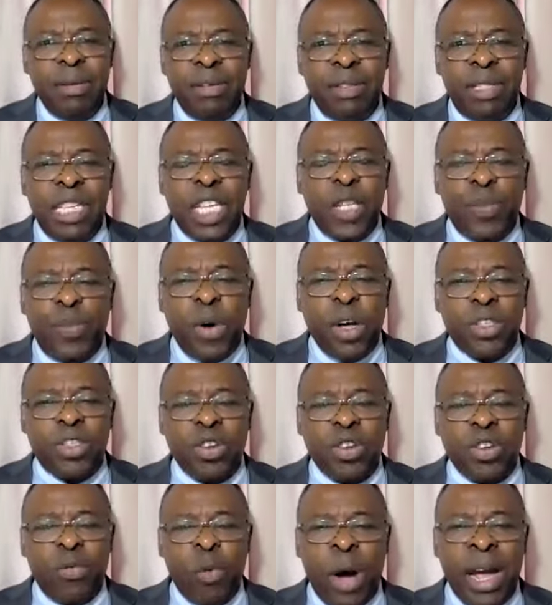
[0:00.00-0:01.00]
six
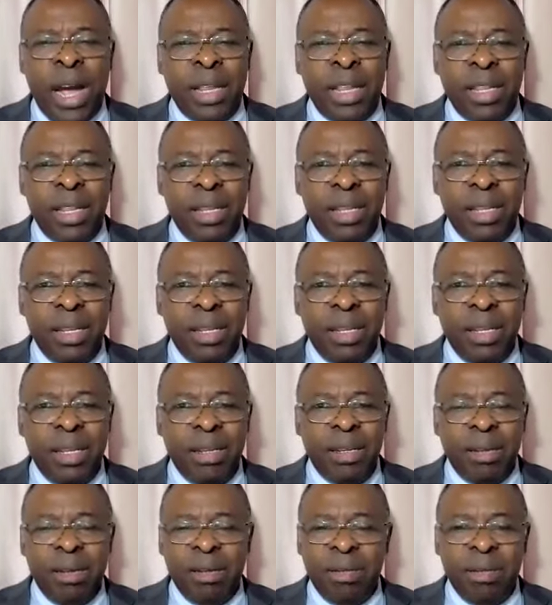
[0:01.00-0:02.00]
pots of wine,
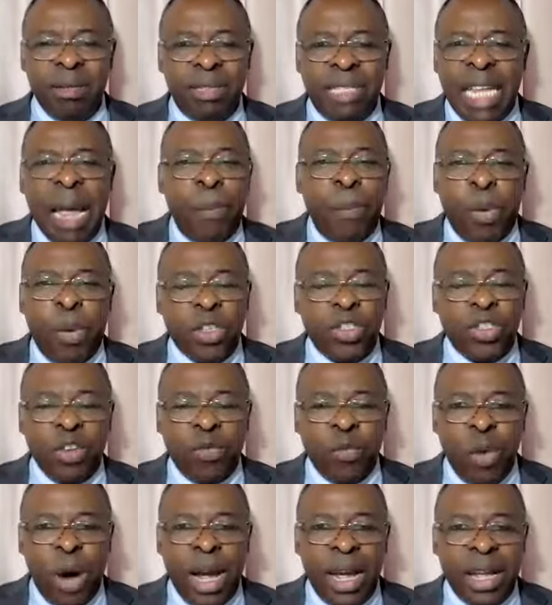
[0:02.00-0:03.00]
10 pots
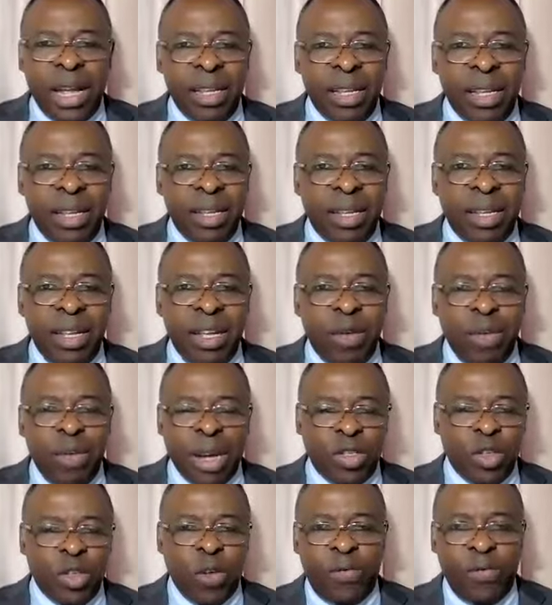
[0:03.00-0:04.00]
of wine
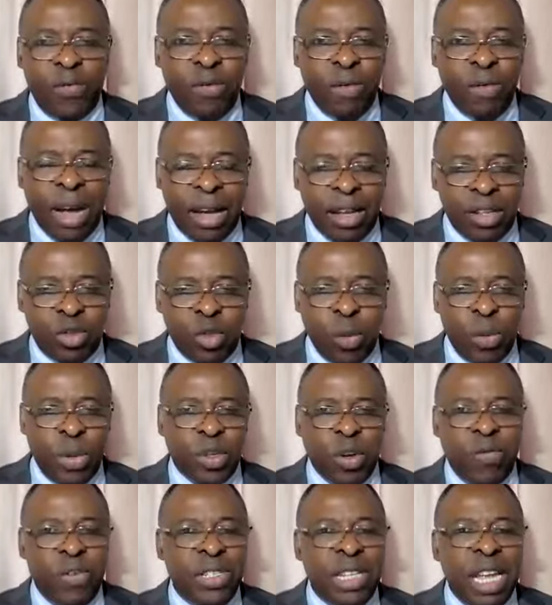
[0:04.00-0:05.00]
were to be
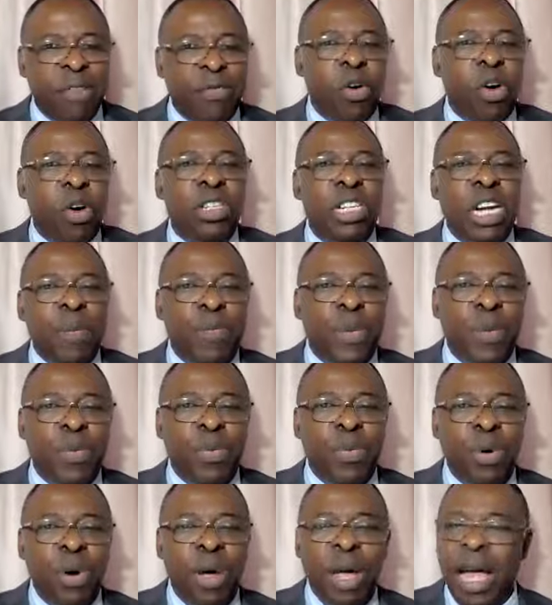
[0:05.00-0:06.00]
sufficient for 100
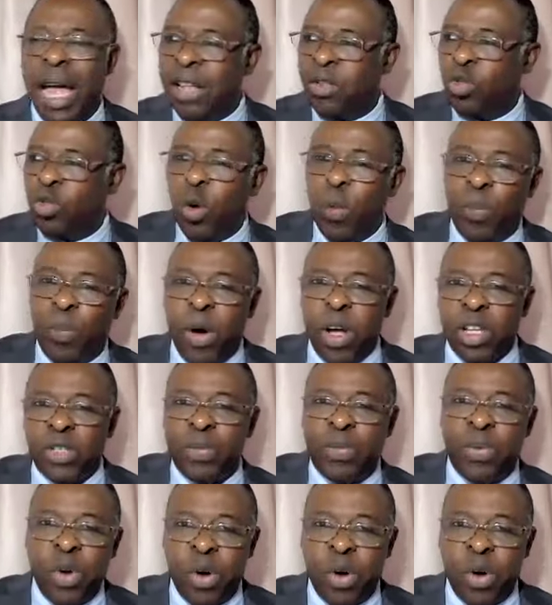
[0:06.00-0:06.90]
people, and two pots